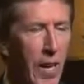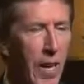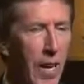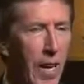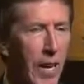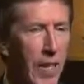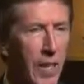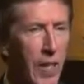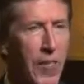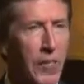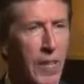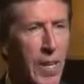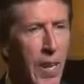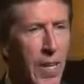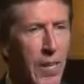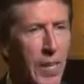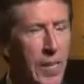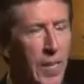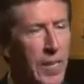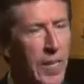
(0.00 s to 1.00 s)
I looked
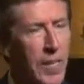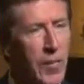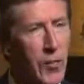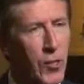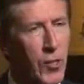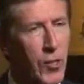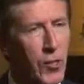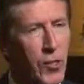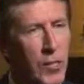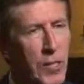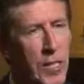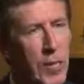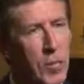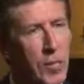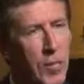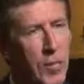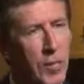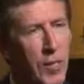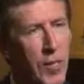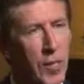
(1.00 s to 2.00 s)
at it and it just seemed
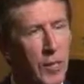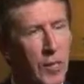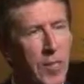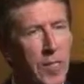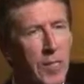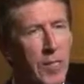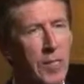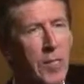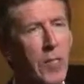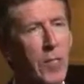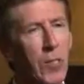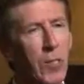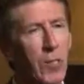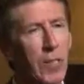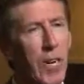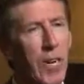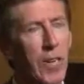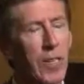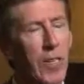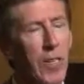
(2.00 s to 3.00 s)
to fit my skill
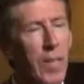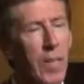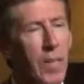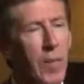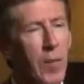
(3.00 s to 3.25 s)
set